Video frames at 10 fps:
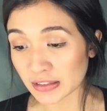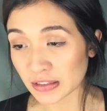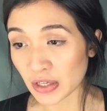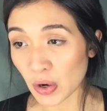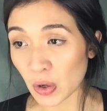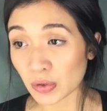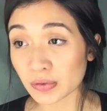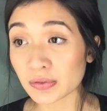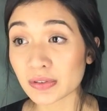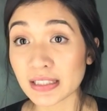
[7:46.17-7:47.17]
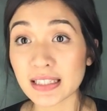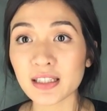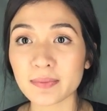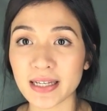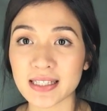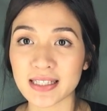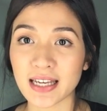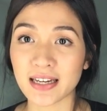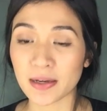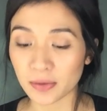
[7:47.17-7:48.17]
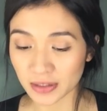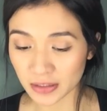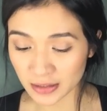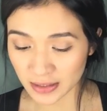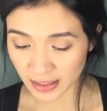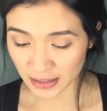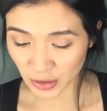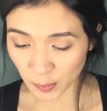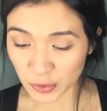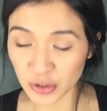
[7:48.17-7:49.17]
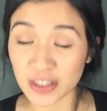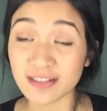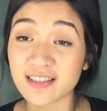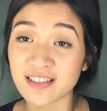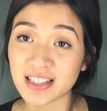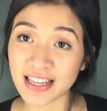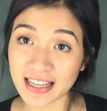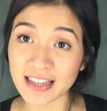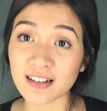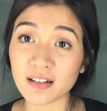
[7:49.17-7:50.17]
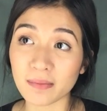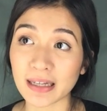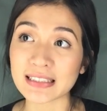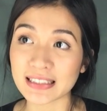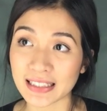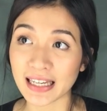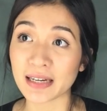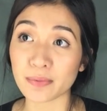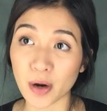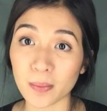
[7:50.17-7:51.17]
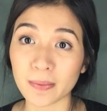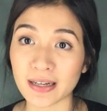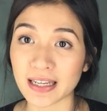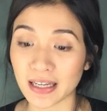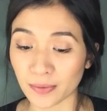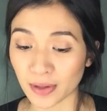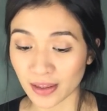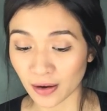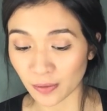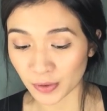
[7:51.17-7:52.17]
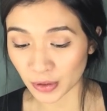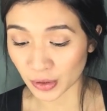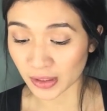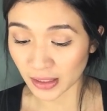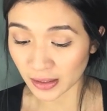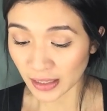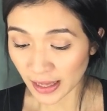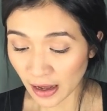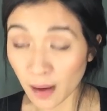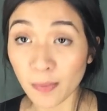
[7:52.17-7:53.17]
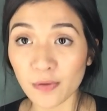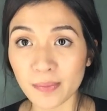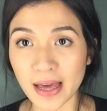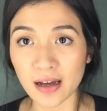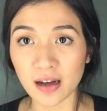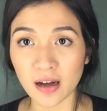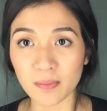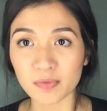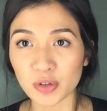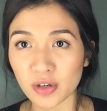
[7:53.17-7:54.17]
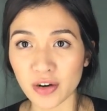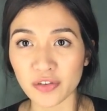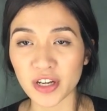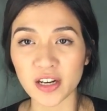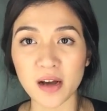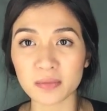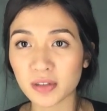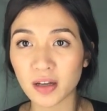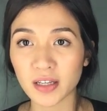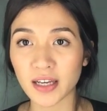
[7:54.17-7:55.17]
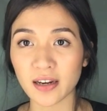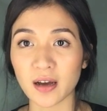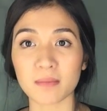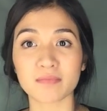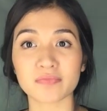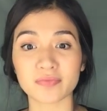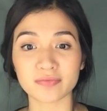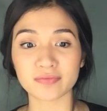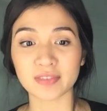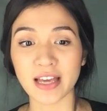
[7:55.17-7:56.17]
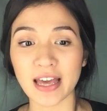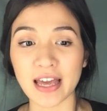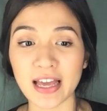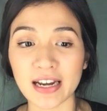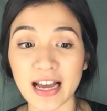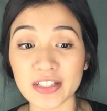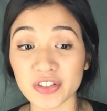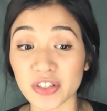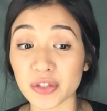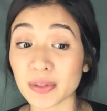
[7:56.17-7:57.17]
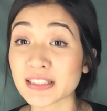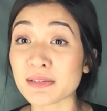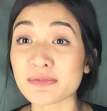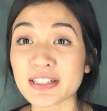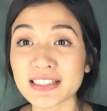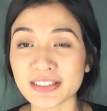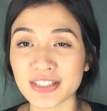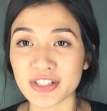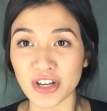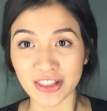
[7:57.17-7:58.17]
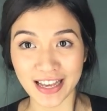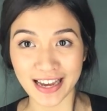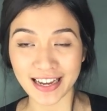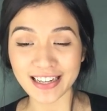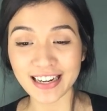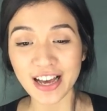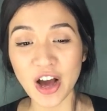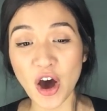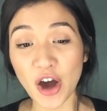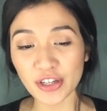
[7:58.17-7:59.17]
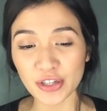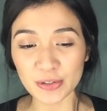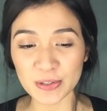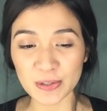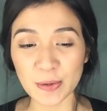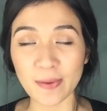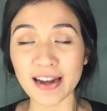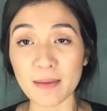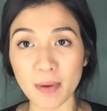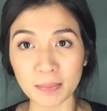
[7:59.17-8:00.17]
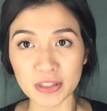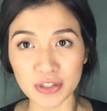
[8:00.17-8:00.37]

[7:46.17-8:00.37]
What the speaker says: you know, heal my skin. I wanted to take this opportunity to heal my skin properly without, you know, the help of makeup, you know, covering it up, clogging it up. And I started doing some research online on YouTube, and I bumped